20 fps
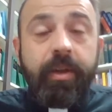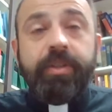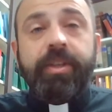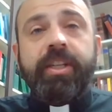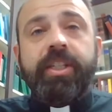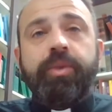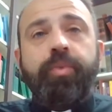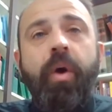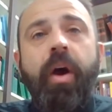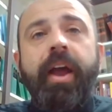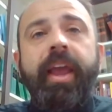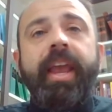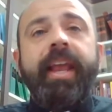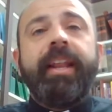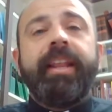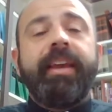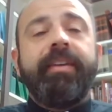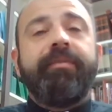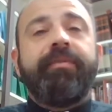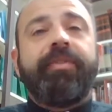There's a
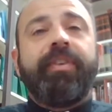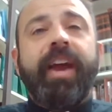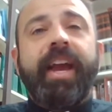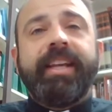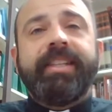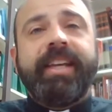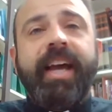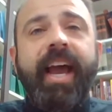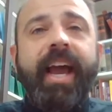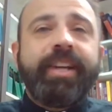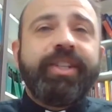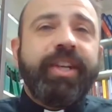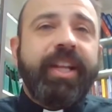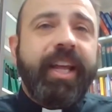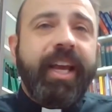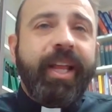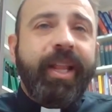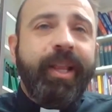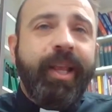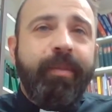Swahili phrase I
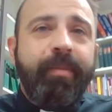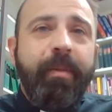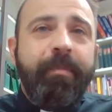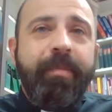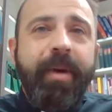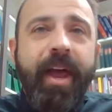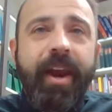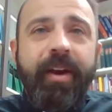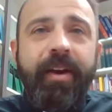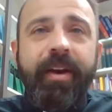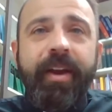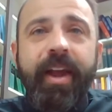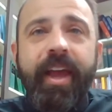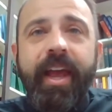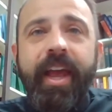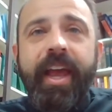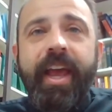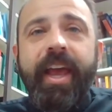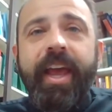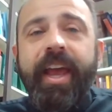actually like a little bit better.
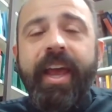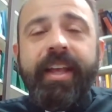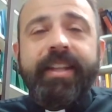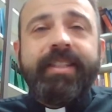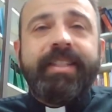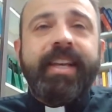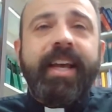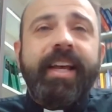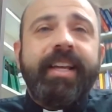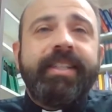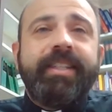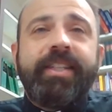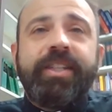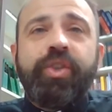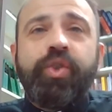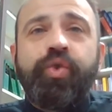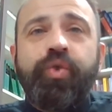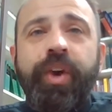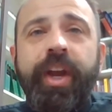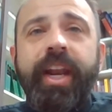It
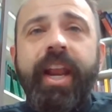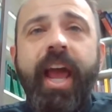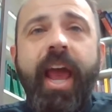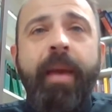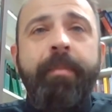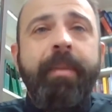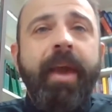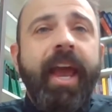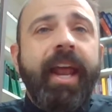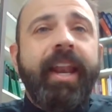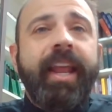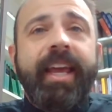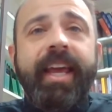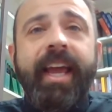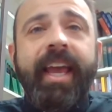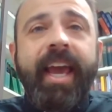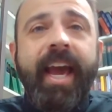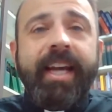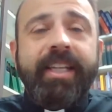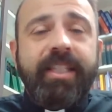says, treat a man
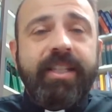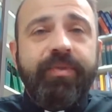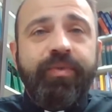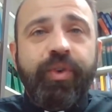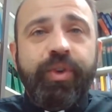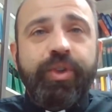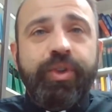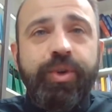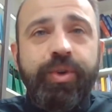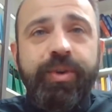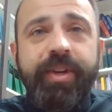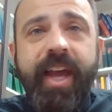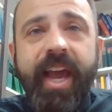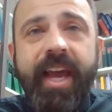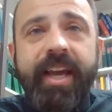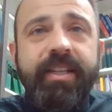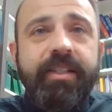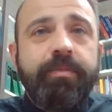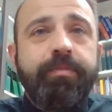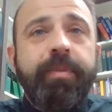like a guest for two
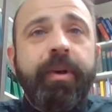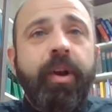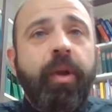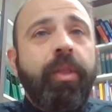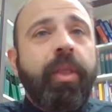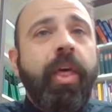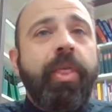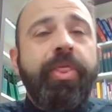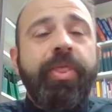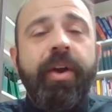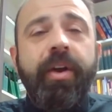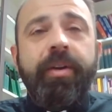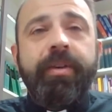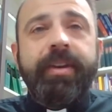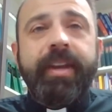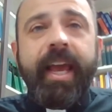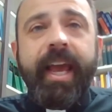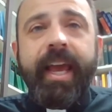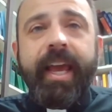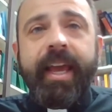days, but on the
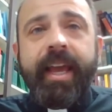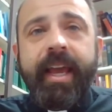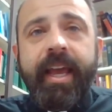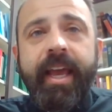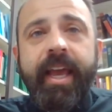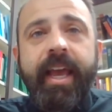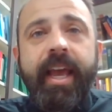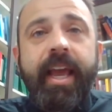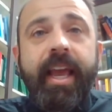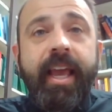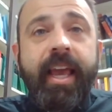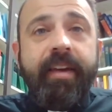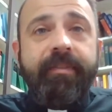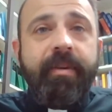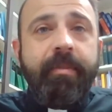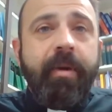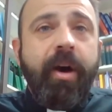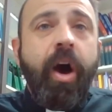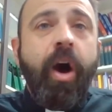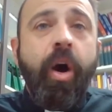third day,
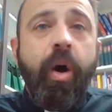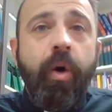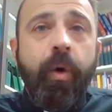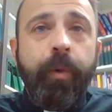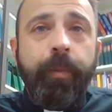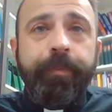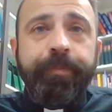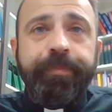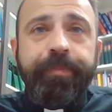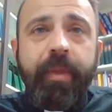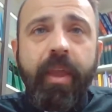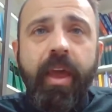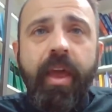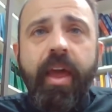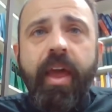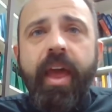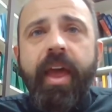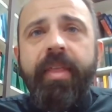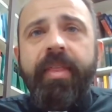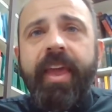give him a hoe.
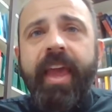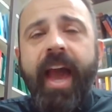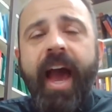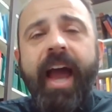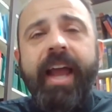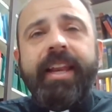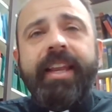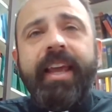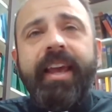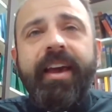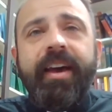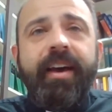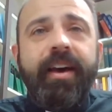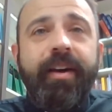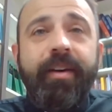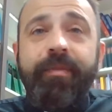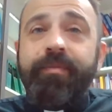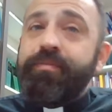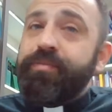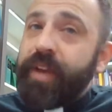The idea
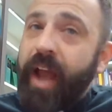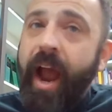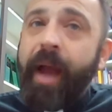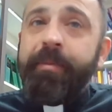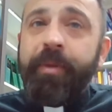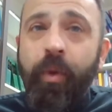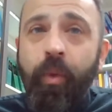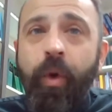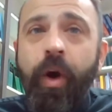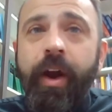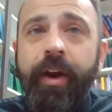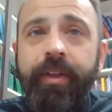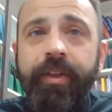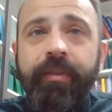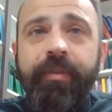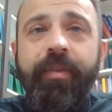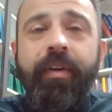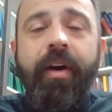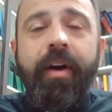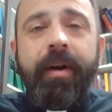of time to
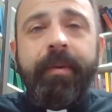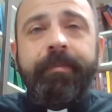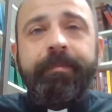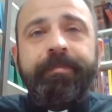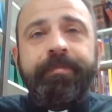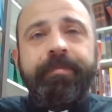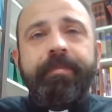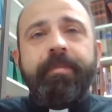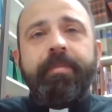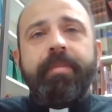work the farm.